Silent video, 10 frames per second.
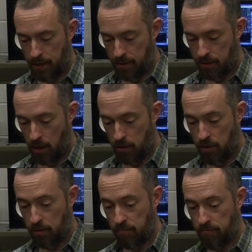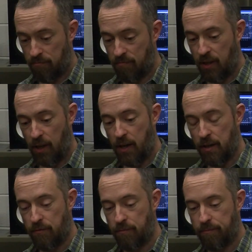So you can kind
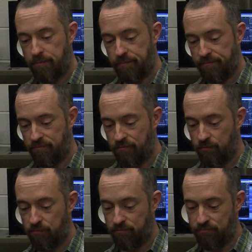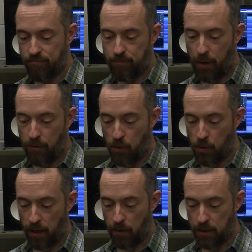of, by
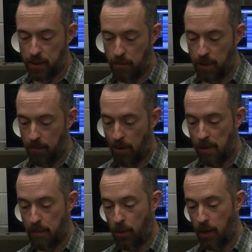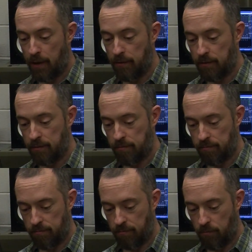recording it quite simply, probably pull out
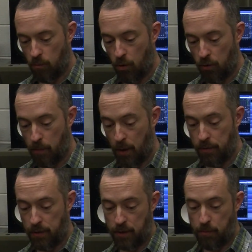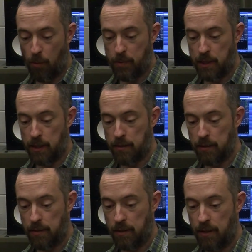one or both of those properties
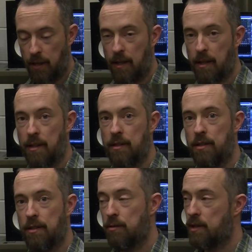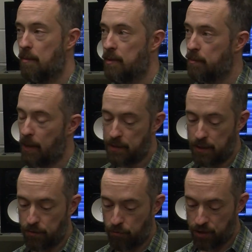and use them as a
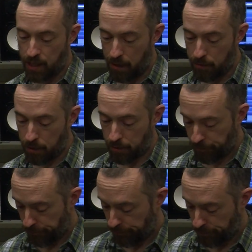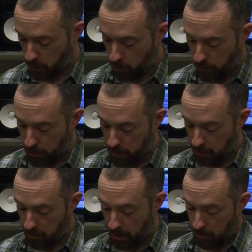basis for a sound, whether it's a
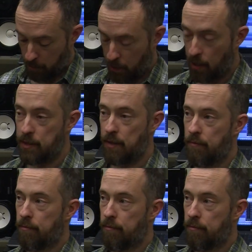percussive